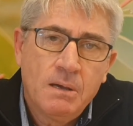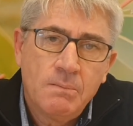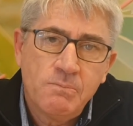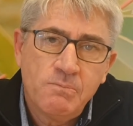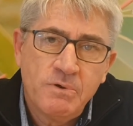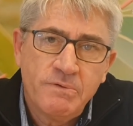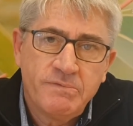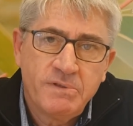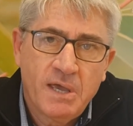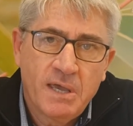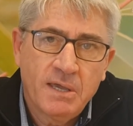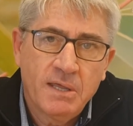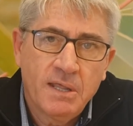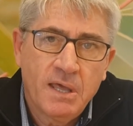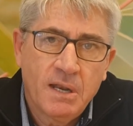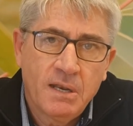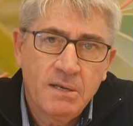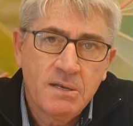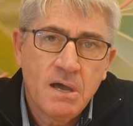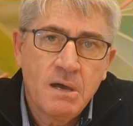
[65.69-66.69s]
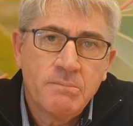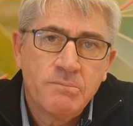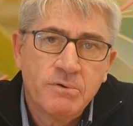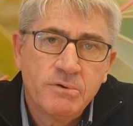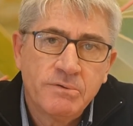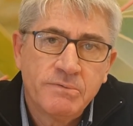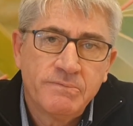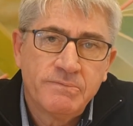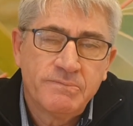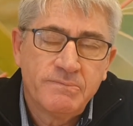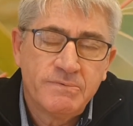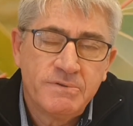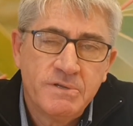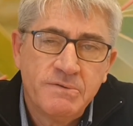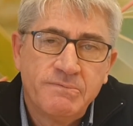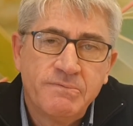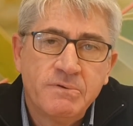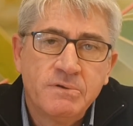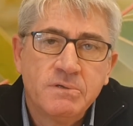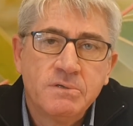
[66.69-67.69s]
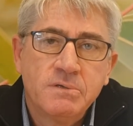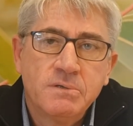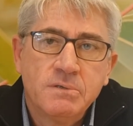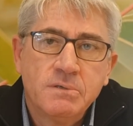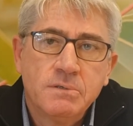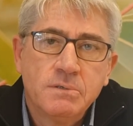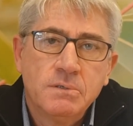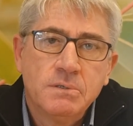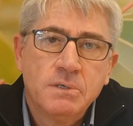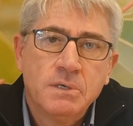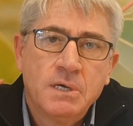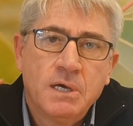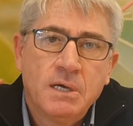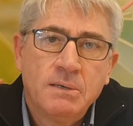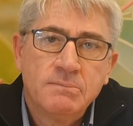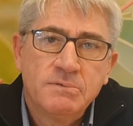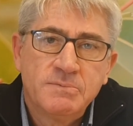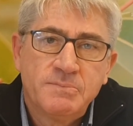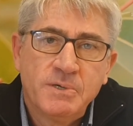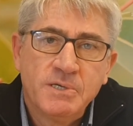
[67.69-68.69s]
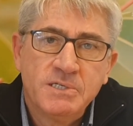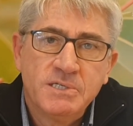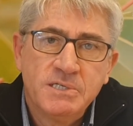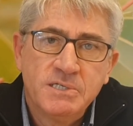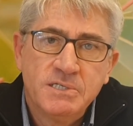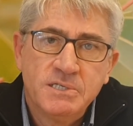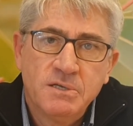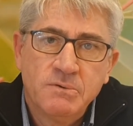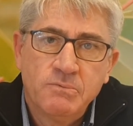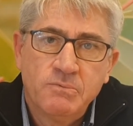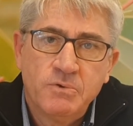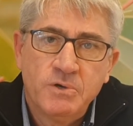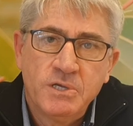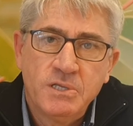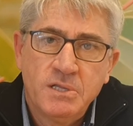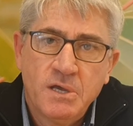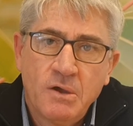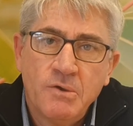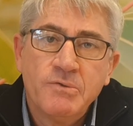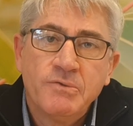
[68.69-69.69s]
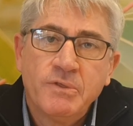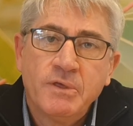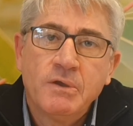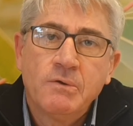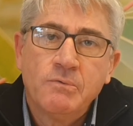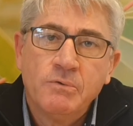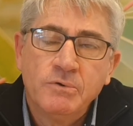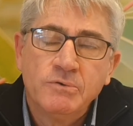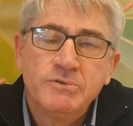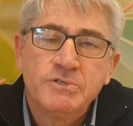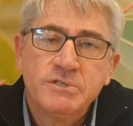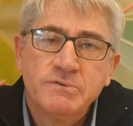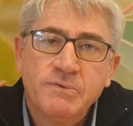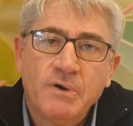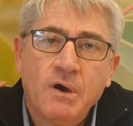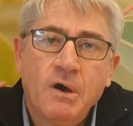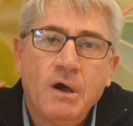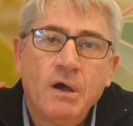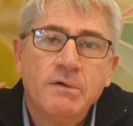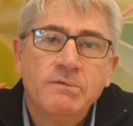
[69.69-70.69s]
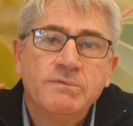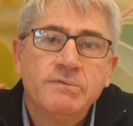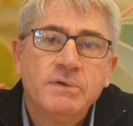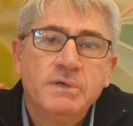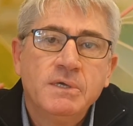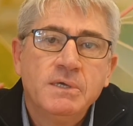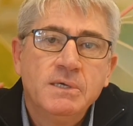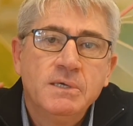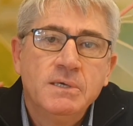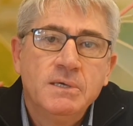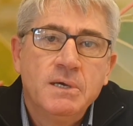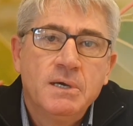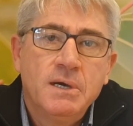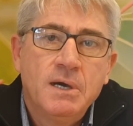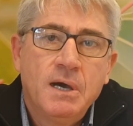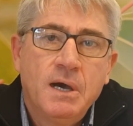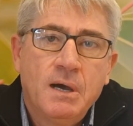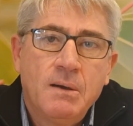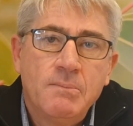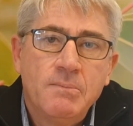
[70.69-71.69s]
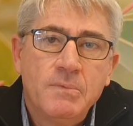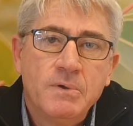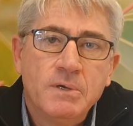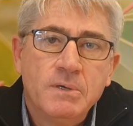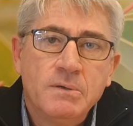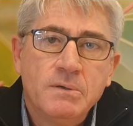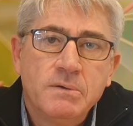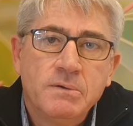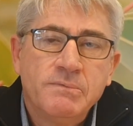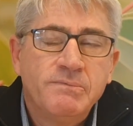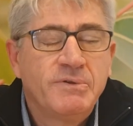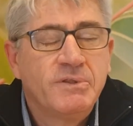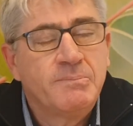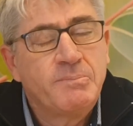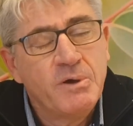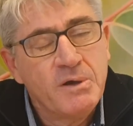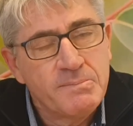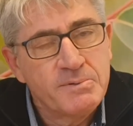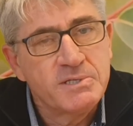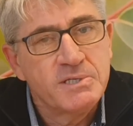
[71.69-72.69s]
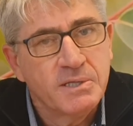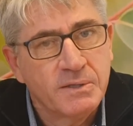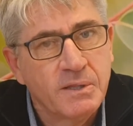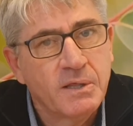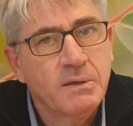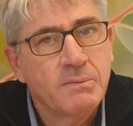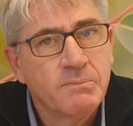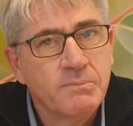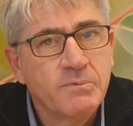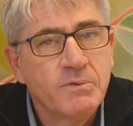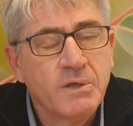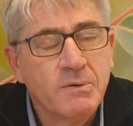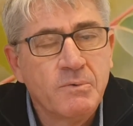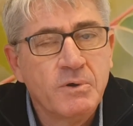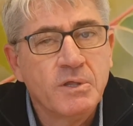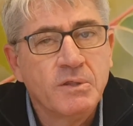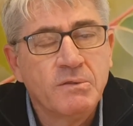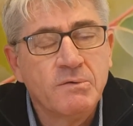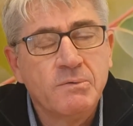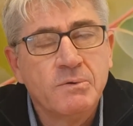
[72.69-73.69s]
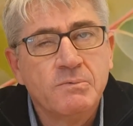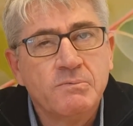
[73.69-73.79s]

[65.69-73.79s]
We've taken out a number of different species that we don't think will survive for the purpose that they're with.